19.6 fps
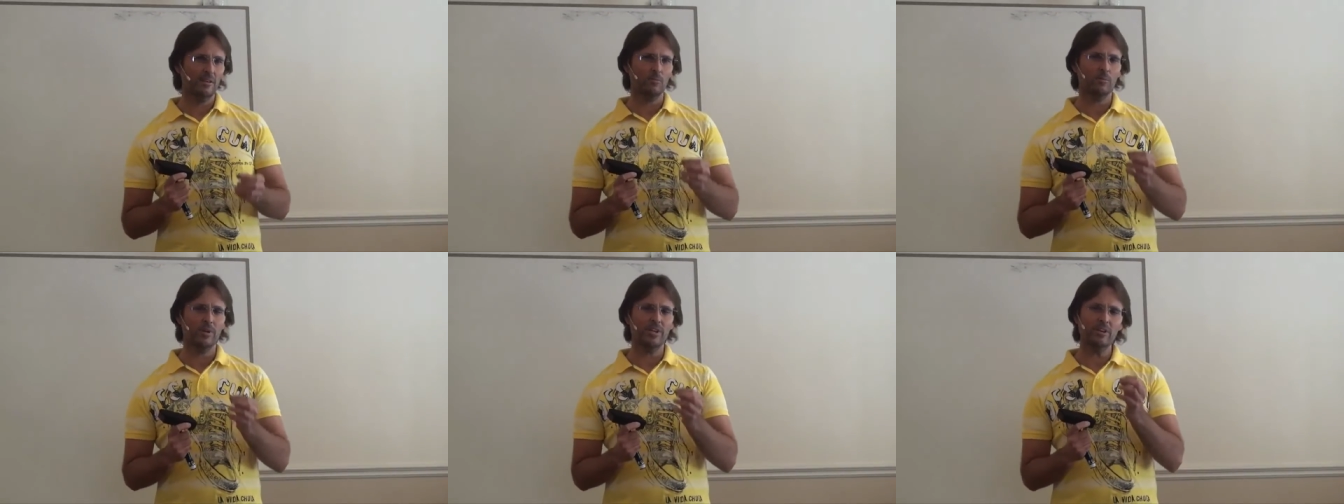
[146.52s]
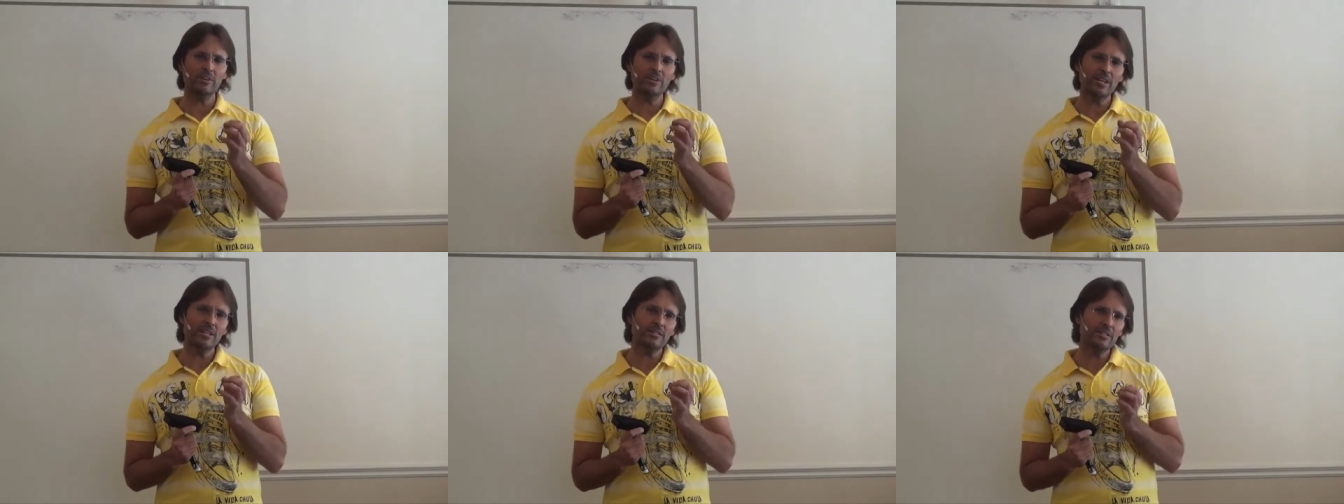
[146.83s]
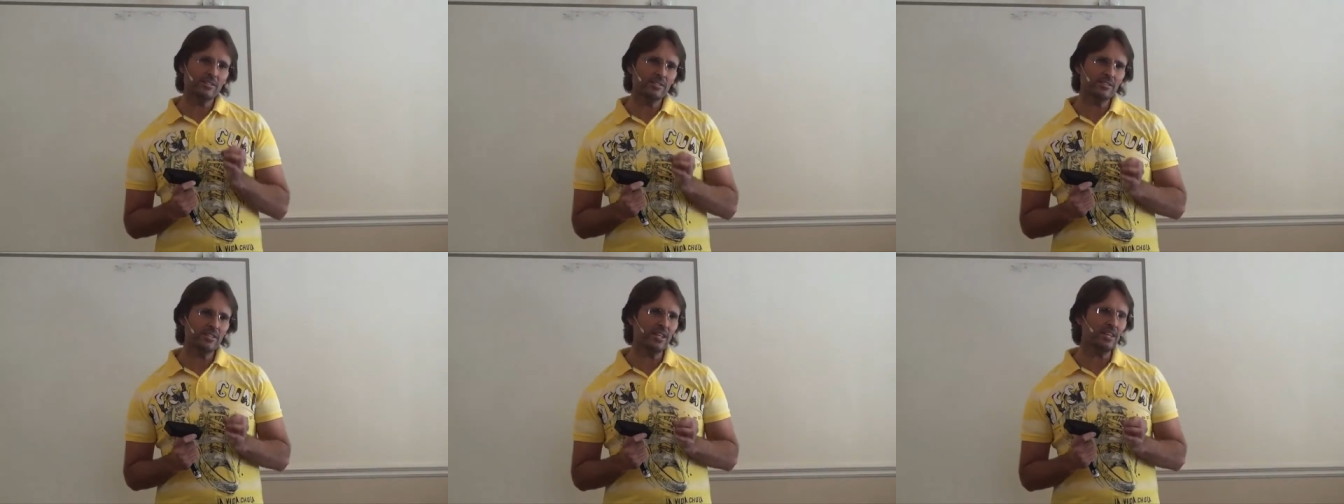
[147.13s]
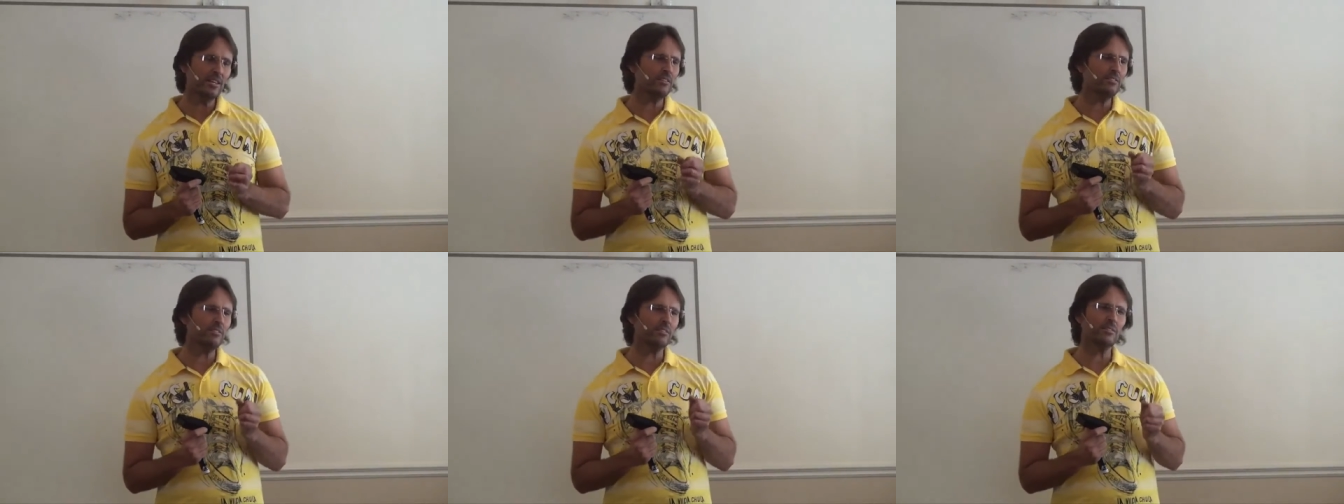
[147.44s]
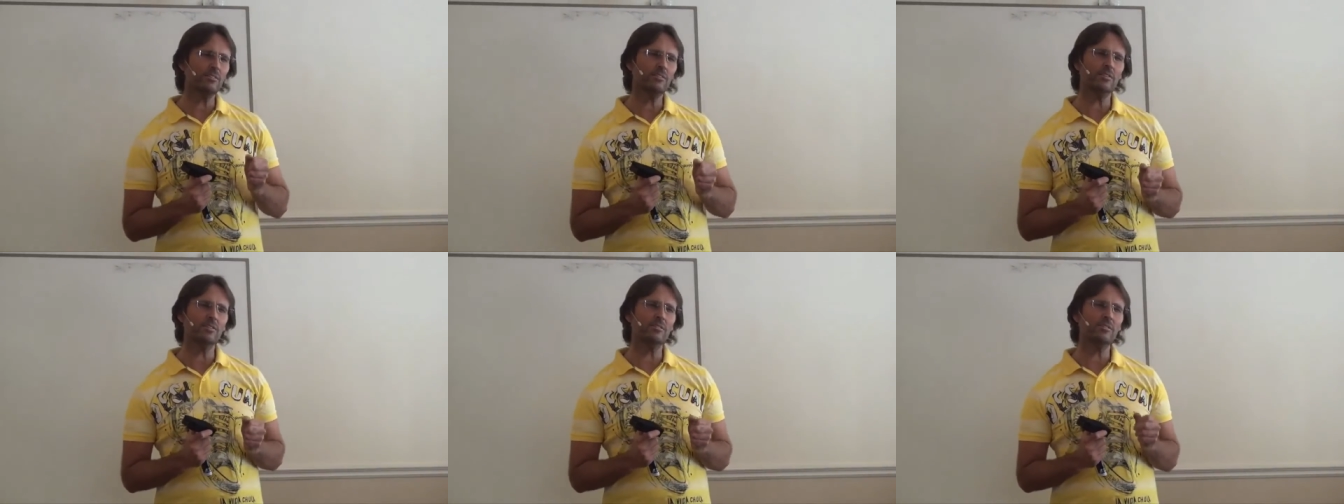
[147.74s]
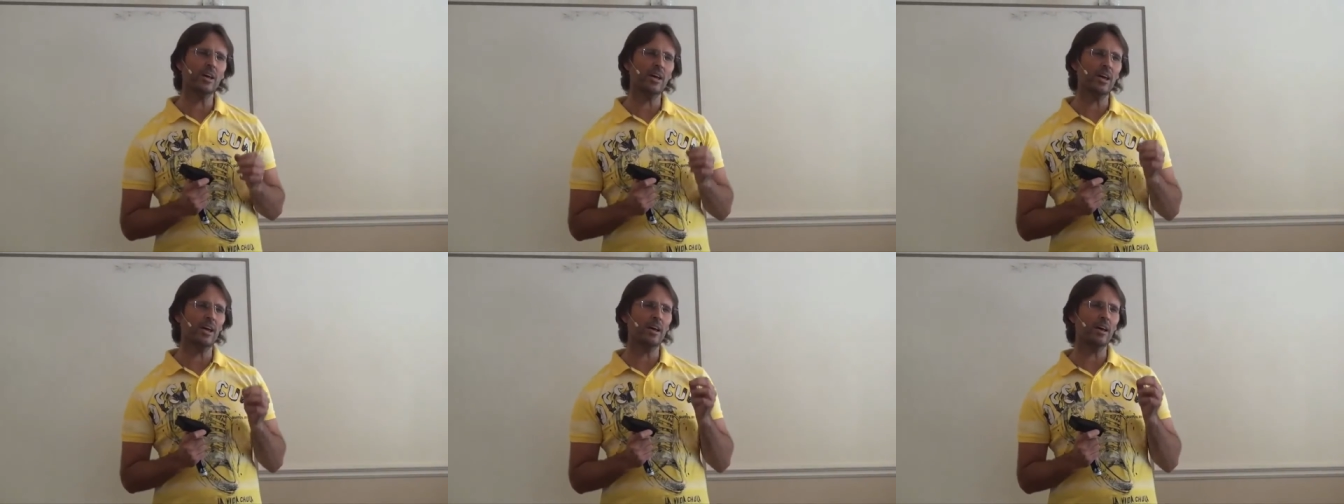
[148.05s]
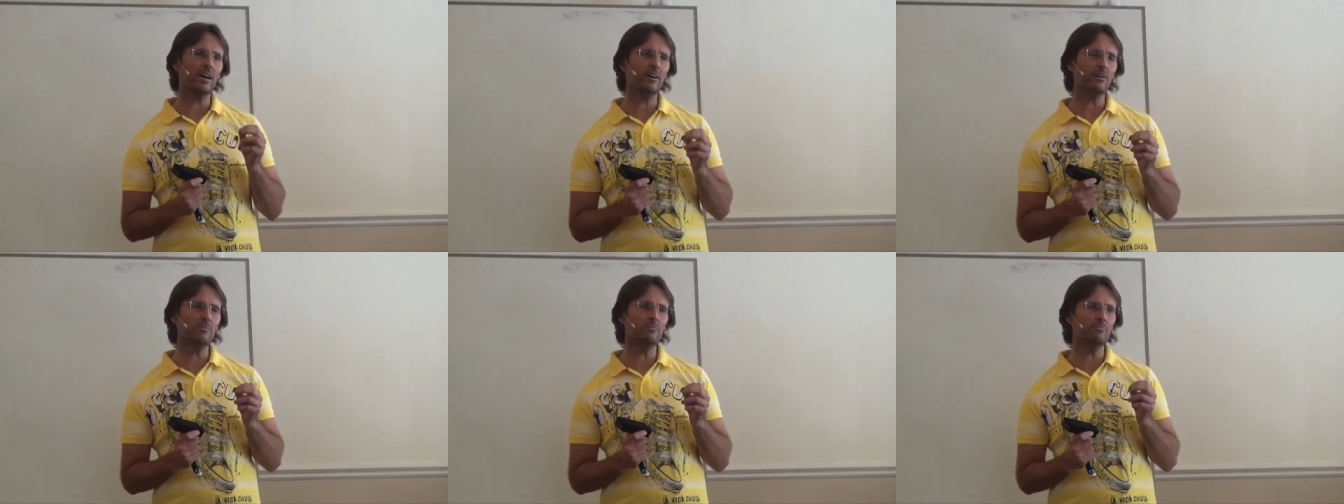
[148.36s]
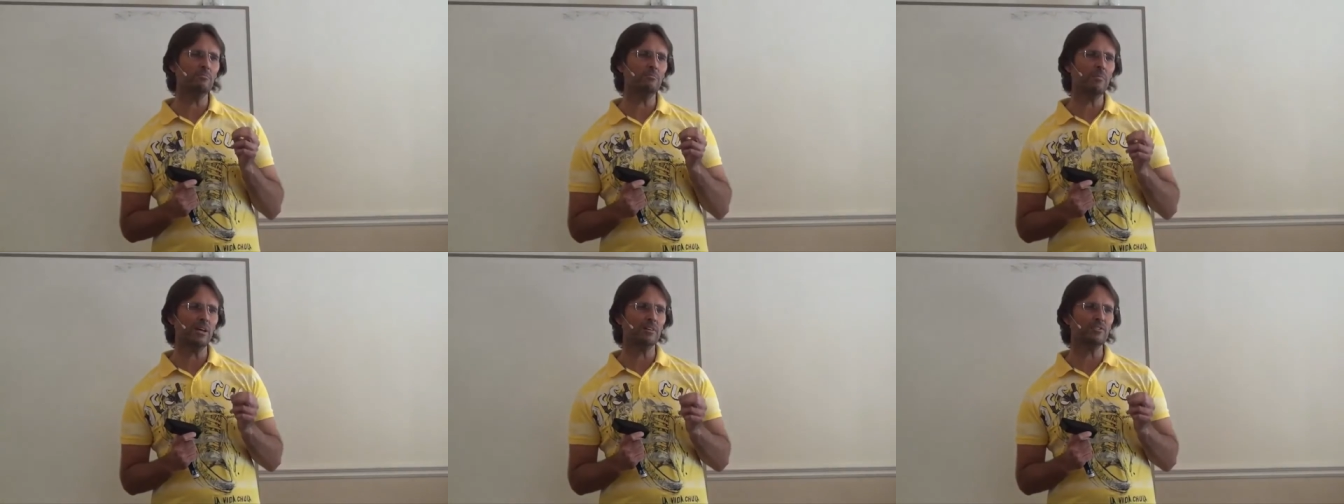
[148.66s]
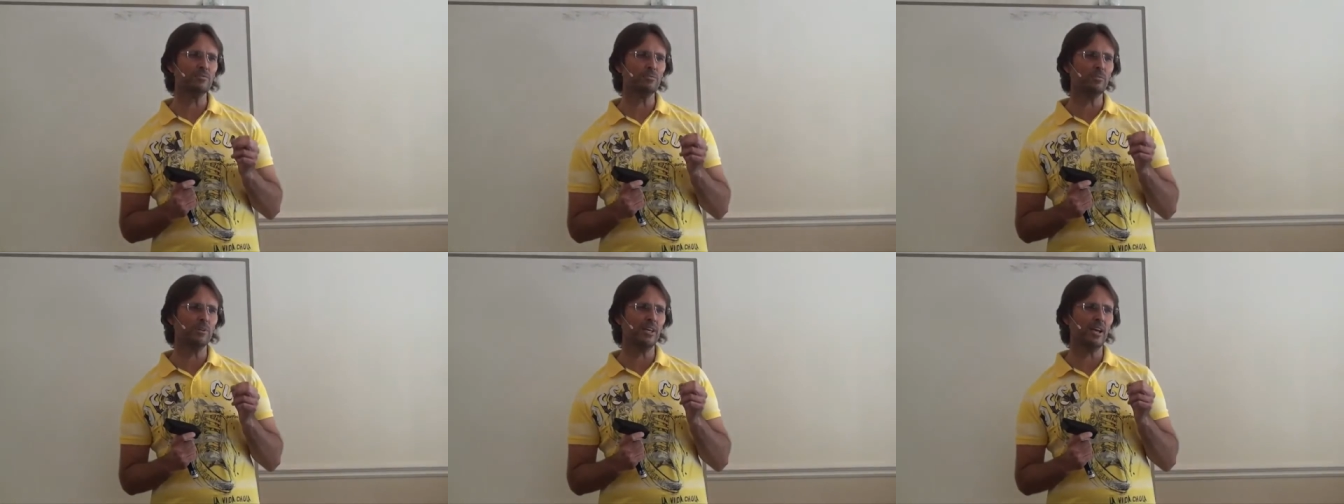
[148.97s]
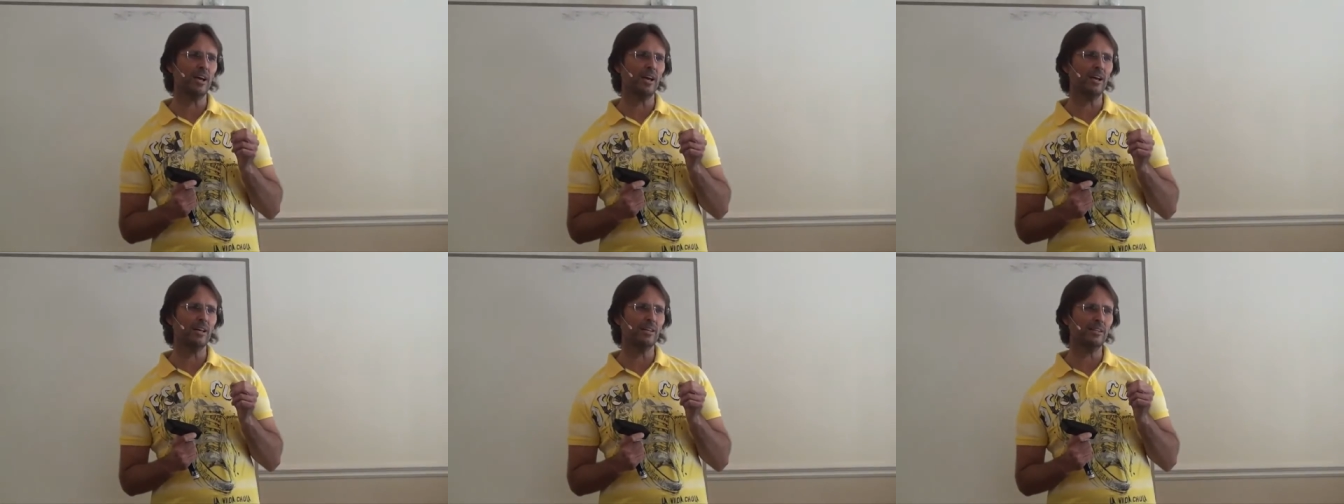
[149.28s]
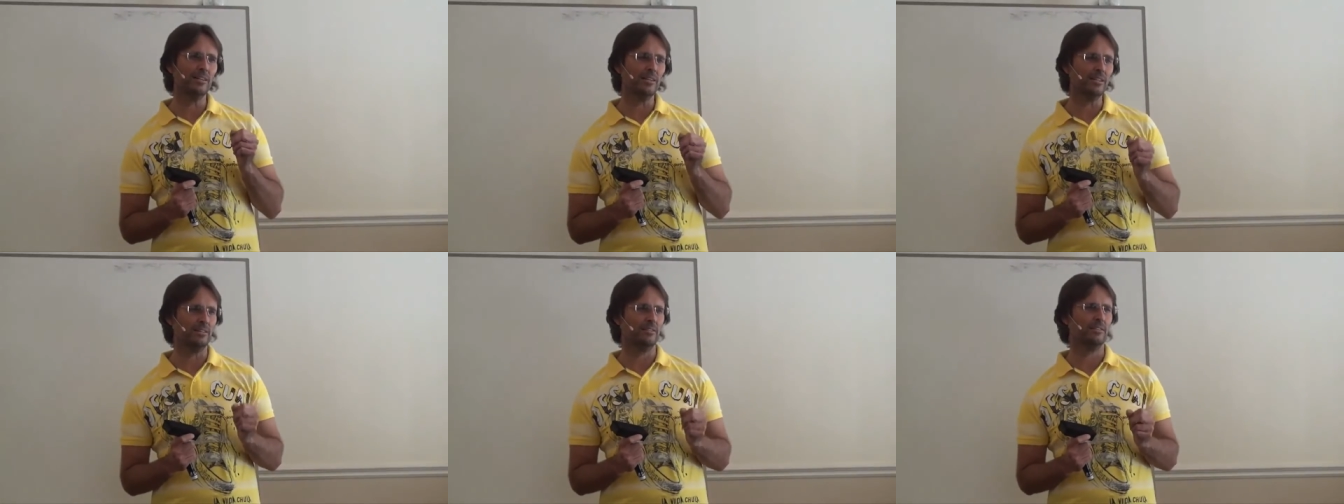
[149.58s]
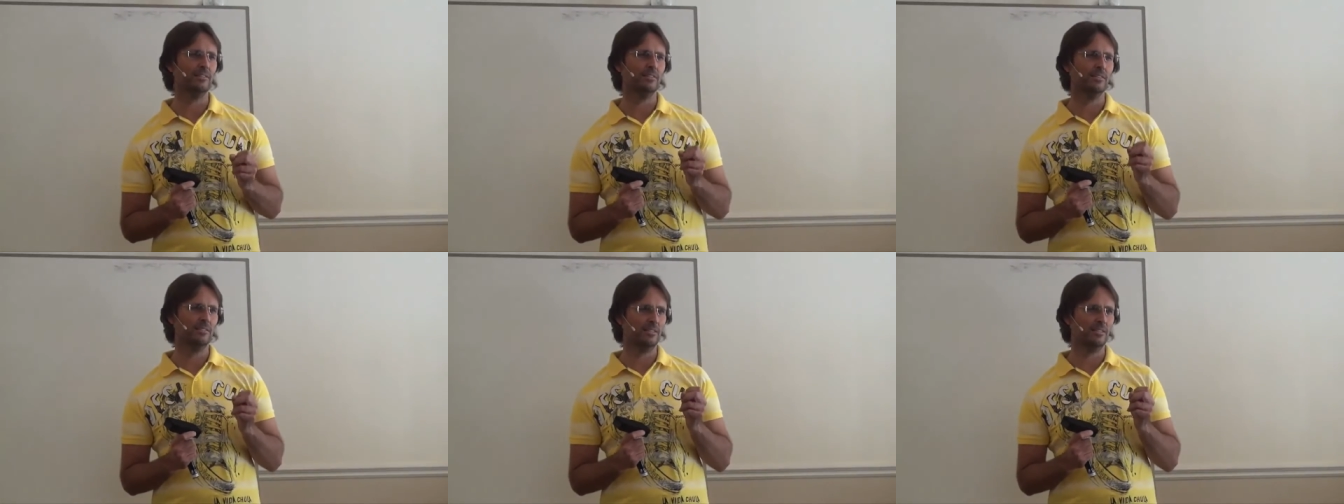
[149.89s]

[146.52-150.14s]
we don't understand on earth how much we are linked